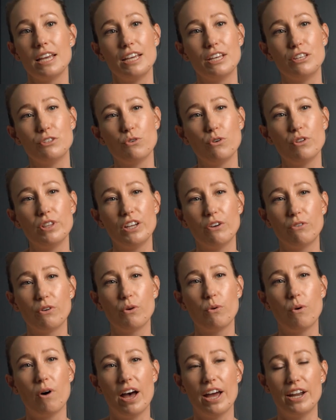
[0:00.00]
Is all the
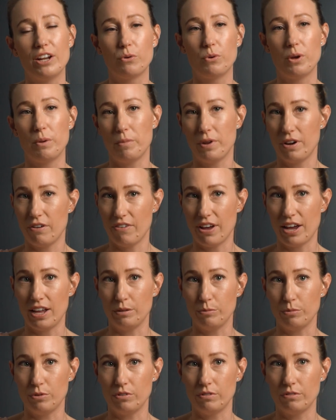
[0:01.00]
required equipment
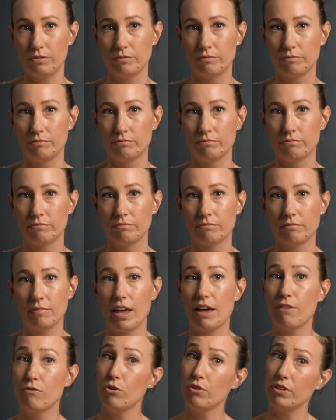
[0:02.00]
available?
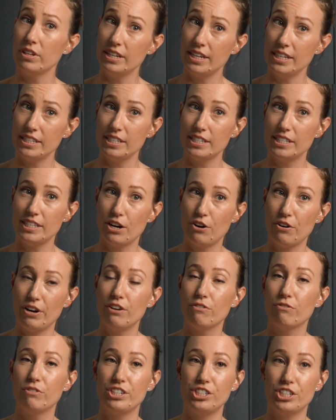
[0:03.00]
Have all the necessary
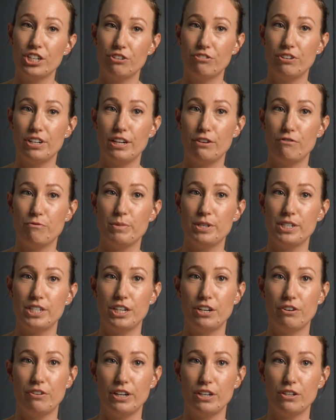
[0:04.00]
regenerative
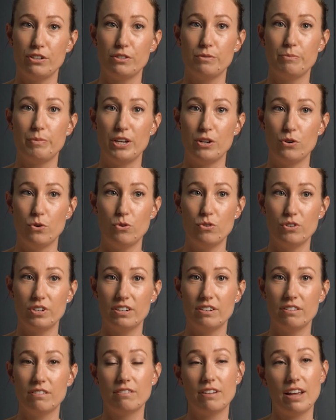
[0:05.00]
materials been
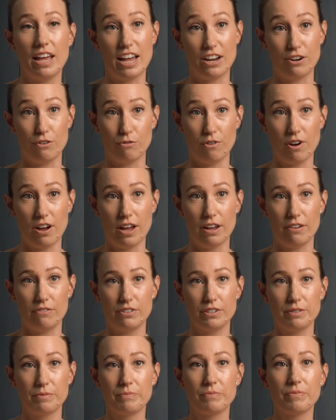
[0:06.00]
ordered and arrived?